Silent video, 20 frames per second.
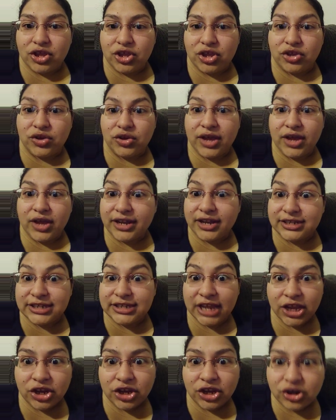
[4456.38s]
you gotta
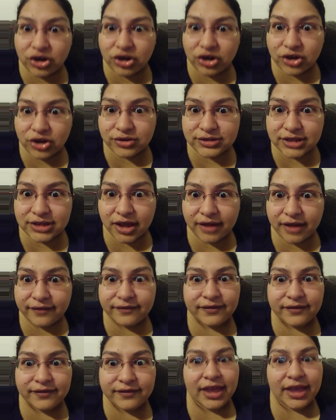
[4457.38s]
take your clothes
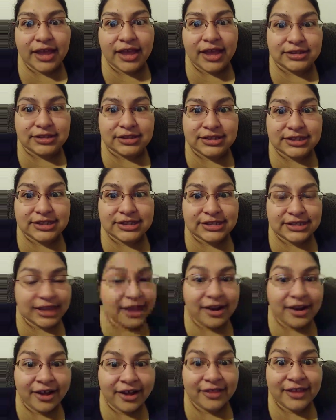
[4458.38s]
off and
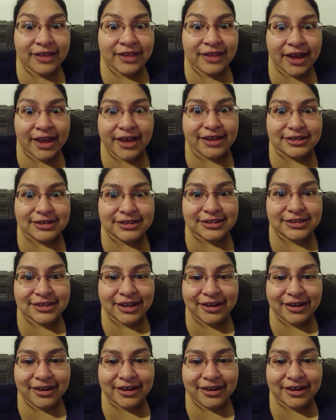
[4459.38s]
skid on the ice."